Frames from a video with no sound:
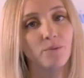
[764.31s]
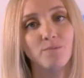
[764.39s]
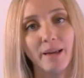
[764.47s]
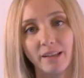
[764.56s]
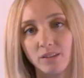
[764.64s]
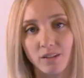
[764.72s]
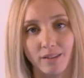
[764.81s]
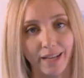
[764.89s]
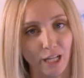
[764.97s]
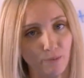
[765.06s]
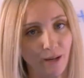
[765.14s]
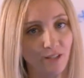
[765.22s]
make
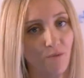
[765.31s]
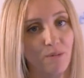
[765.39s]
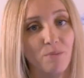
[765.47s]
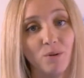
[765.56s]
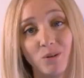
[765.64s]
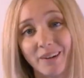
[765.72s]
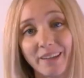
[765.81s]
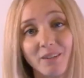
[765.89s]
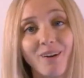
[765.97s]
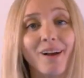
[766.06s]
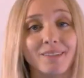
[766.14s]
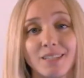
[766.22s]
lookalikes based off people who are
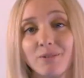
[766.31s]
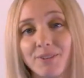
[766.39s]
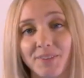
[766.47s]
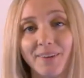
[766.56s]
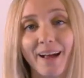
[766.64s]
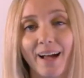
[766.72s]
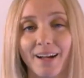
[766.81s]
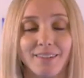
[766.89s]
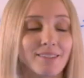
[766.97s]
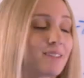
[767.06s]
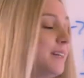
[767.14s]
interacting with your ads.